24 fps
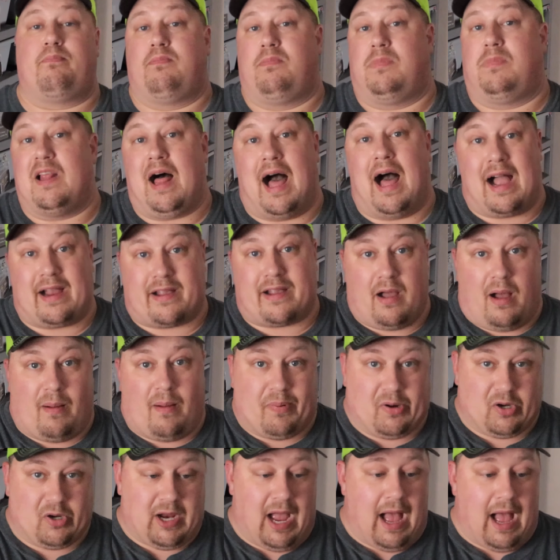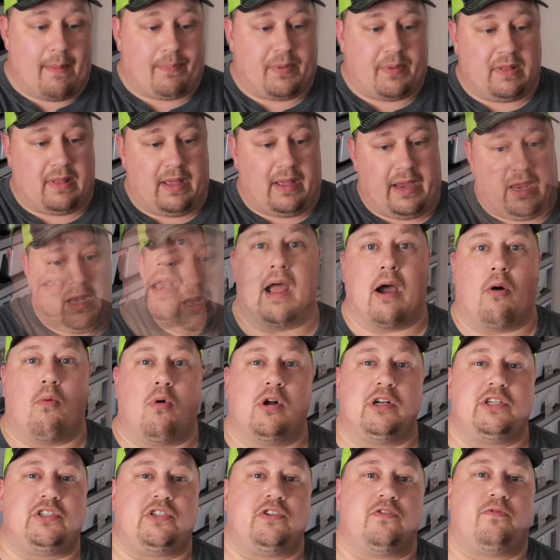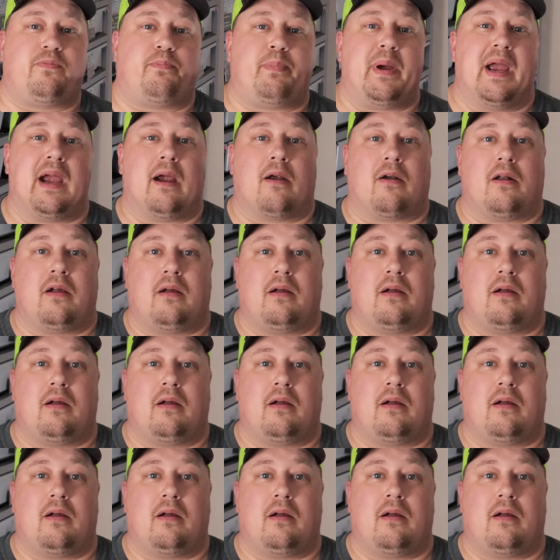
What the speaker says: lock up or copulate. Now, once you've paired